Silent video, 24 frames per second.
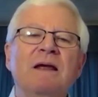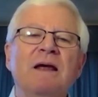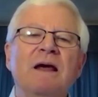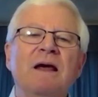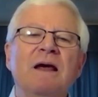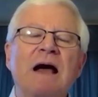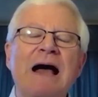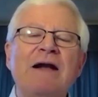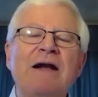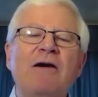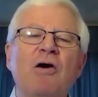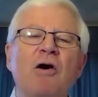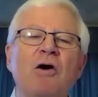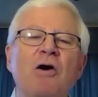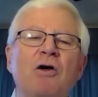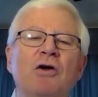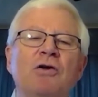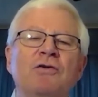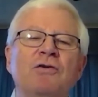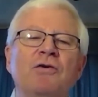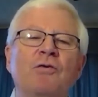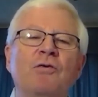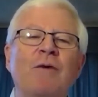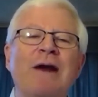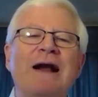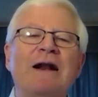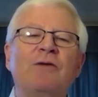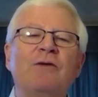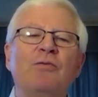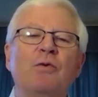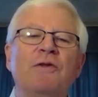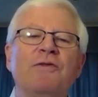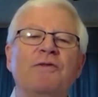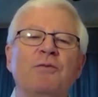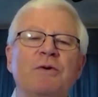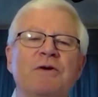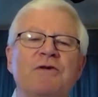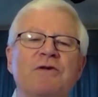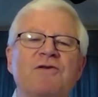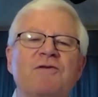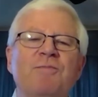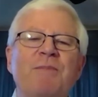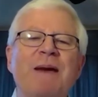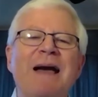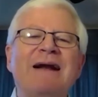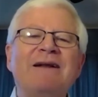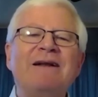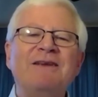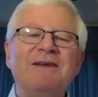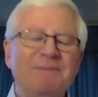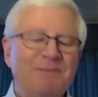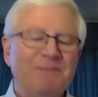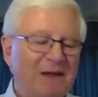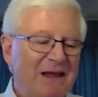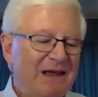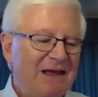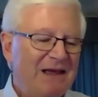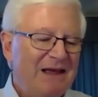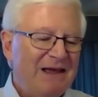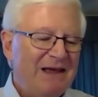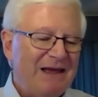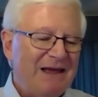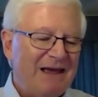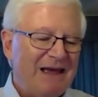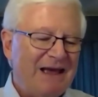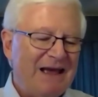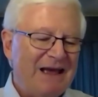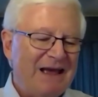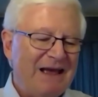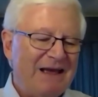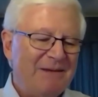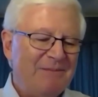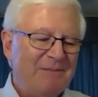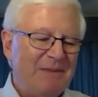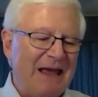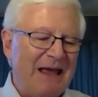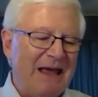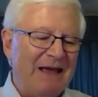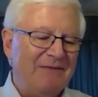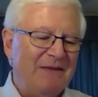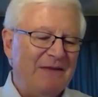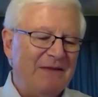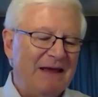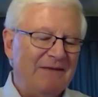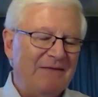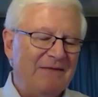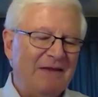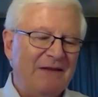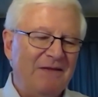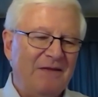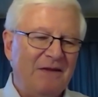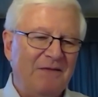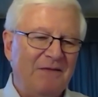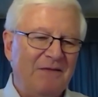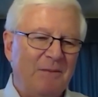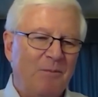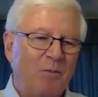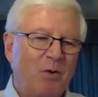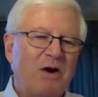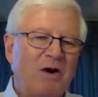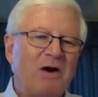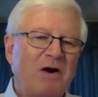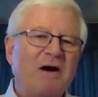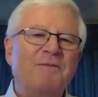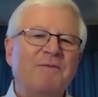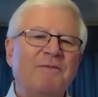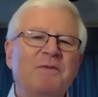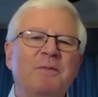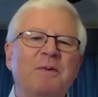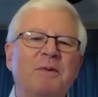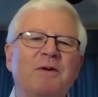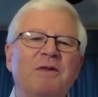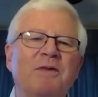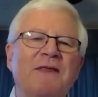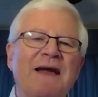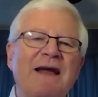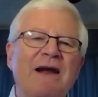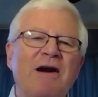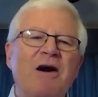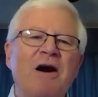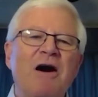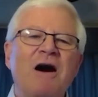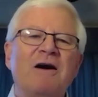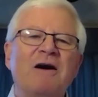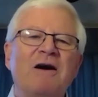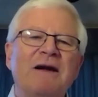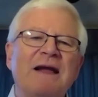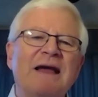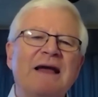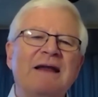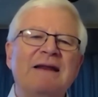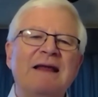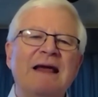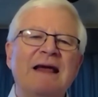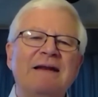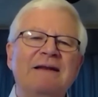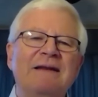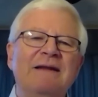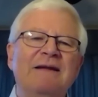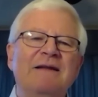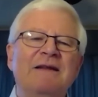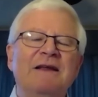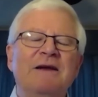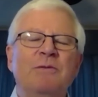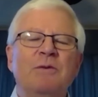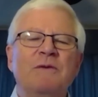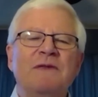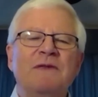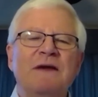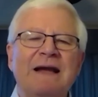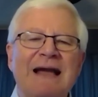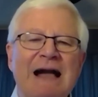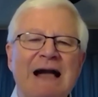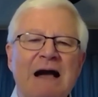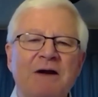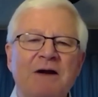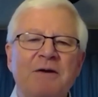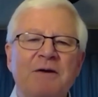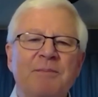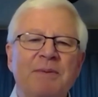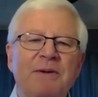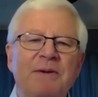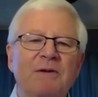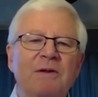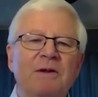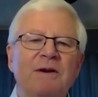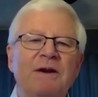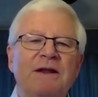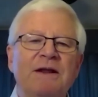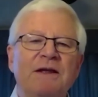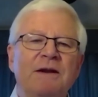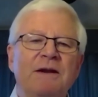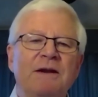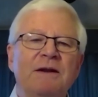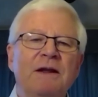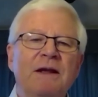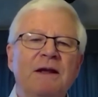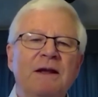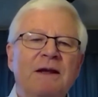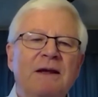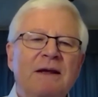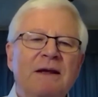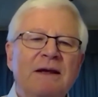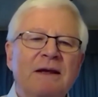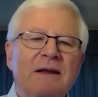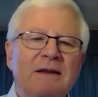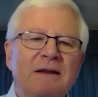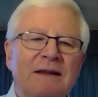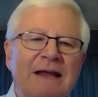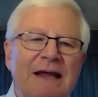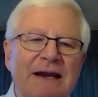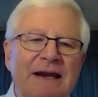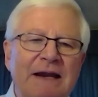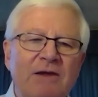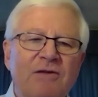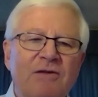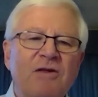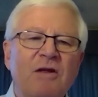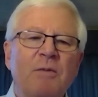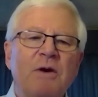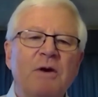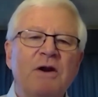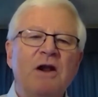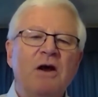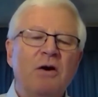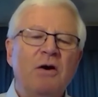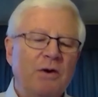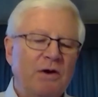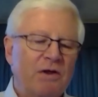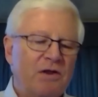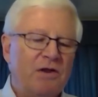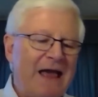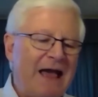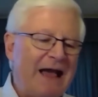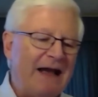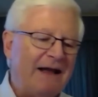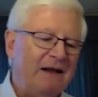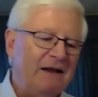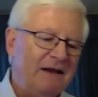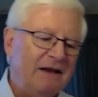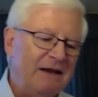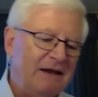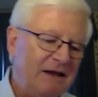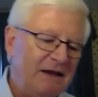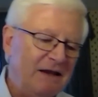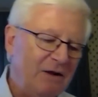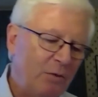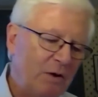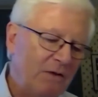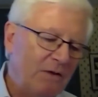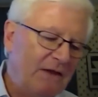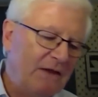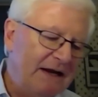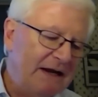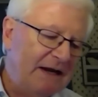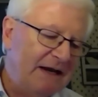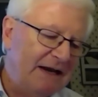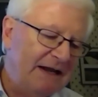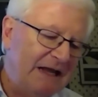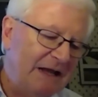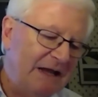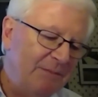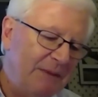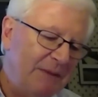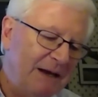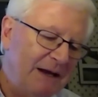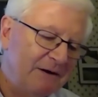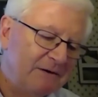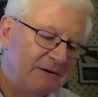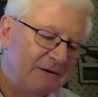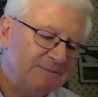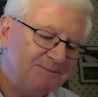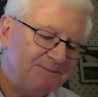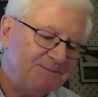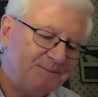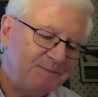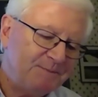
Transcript: Uh, I call it direct with respect. Um, and they, the, the more comfortable they are at, at dealing with accountability and letting someone know exactly uh, where they need to get better.